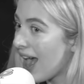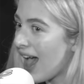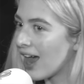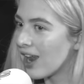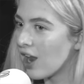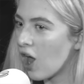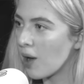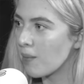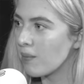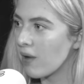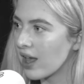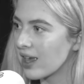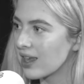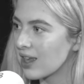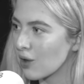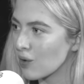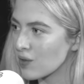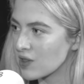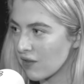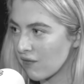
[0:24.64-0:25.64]
And I'm like
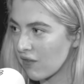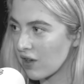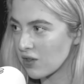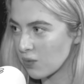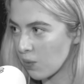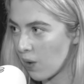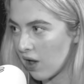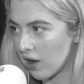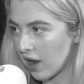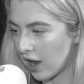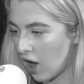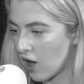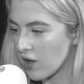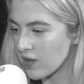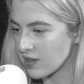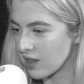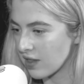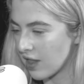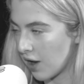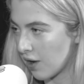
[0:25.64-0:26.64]
guilty of it as well. Like, I'll
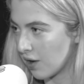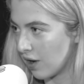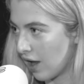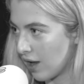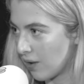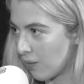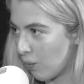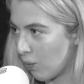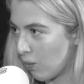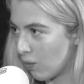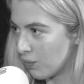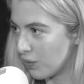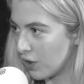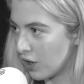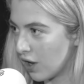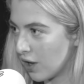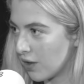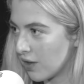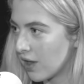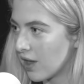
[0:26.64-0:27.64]
sit there and like, you
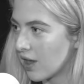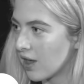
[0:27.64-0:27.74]
know,